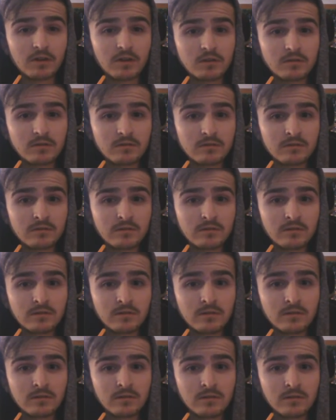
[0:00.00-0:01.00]
In
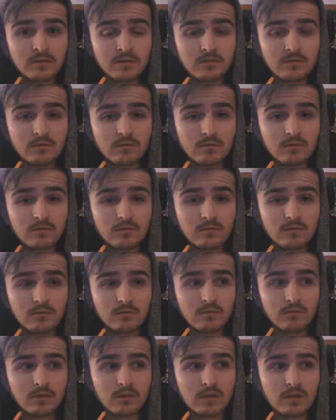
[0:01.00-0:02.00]
2010, where I
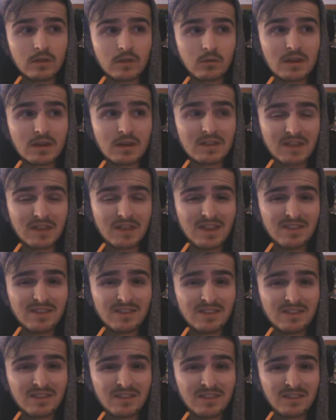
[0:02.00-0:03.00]
lost a lot of weight
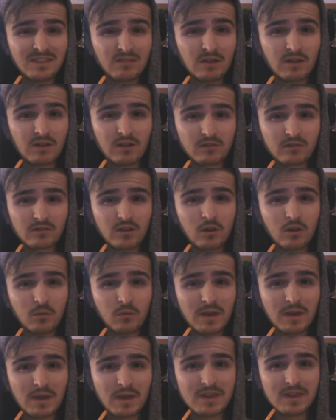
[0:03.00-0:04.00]
during that. But
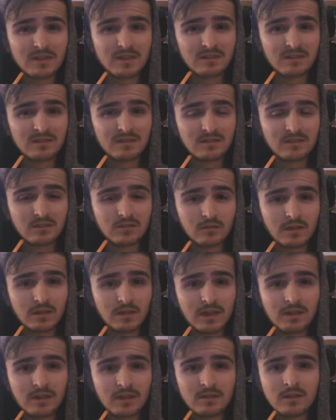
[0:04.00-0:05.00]
you got to think about it, like,
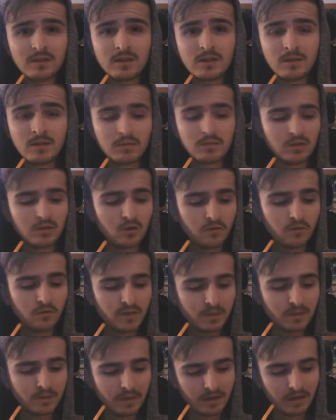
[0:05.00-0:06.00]
over the summer, I
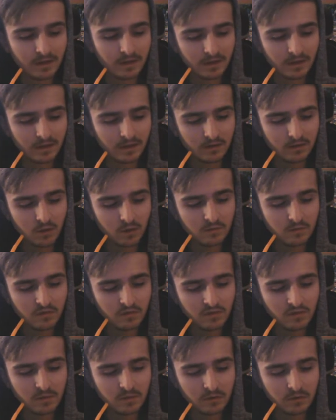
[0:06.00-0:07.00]
was quite ill with the
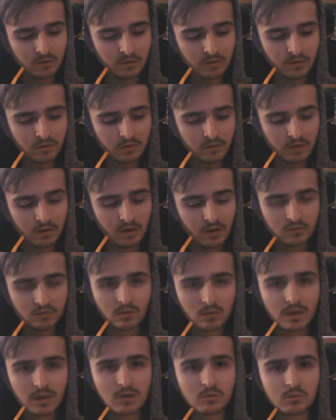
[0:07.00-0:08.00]
stomach.
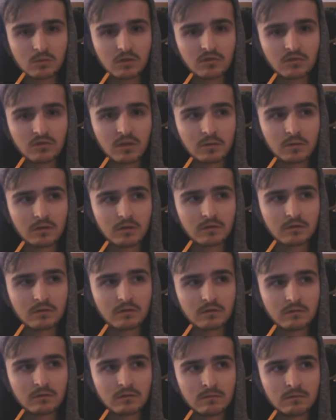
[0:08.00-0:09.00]
It started, like,
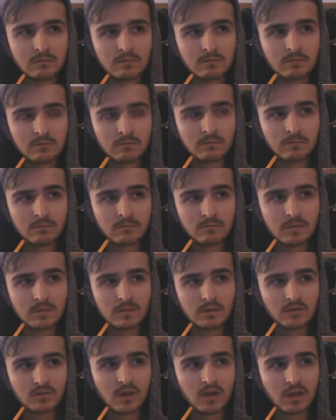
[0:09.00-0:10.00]
before the summer and then got
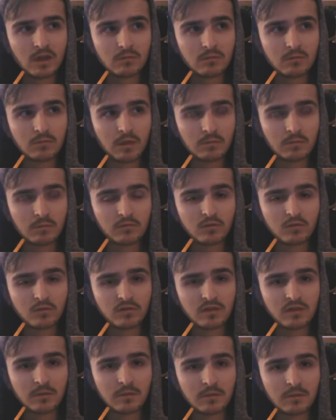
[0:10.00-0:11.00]
worse. And it was
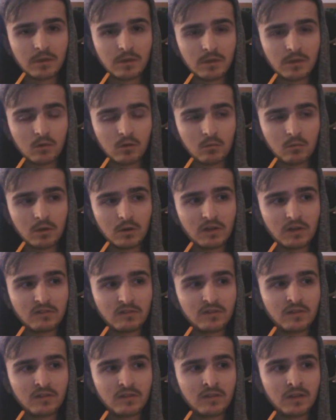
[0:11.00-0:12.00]
towards September time,
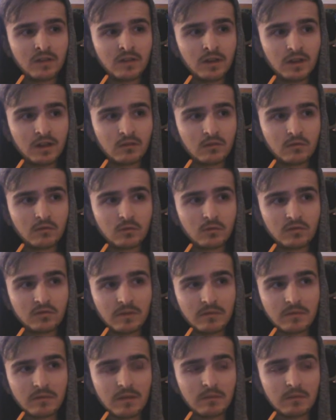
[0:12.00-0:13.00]
when it was really
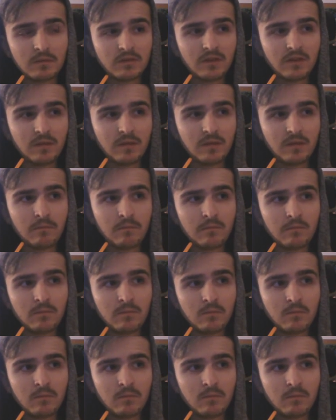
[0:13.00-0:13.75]
bad, if you remember.